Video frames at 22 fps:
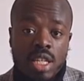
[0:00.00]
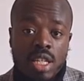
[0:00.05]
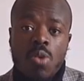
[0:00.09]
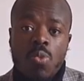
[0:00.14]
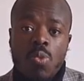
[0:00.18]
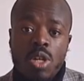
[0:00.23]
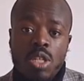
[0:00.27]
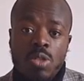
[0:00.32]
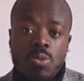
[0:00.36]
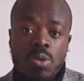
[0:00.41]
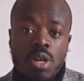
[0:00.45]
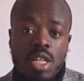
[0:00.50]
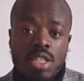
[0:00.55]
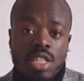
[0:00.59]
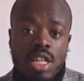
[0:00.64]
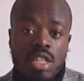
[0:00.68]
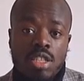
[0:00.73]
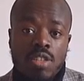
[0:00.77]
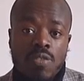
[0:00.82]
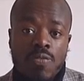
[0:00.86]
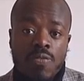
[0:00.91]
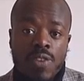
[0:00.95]
which works
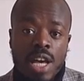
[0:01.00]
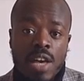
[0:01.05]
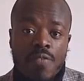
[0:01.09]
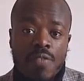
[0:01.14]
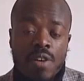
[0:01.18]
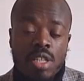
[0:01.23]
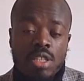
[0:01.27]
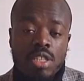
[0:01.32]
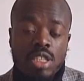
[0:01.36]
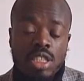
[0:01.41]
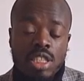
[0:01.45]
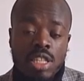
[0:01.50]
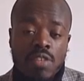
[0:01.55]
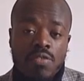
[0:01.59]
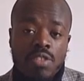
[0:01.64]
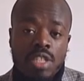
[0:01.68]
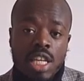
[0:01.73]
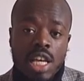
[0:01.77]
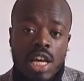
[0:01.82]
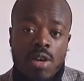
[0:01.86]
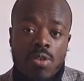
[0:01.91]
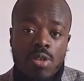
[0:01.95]
out to
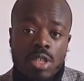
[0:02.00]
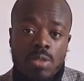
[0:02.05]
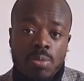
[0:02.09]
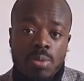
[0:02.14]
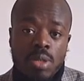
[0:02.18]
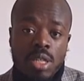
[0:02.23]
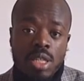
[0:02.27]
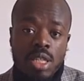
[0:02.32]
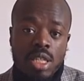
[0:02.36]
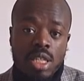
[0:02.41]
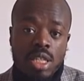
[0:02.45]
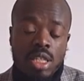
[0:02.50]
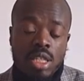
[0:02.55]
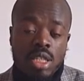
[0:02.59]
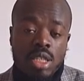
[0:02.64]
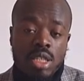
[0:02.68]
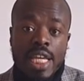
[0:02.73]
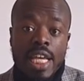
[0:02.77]
570 hours per year.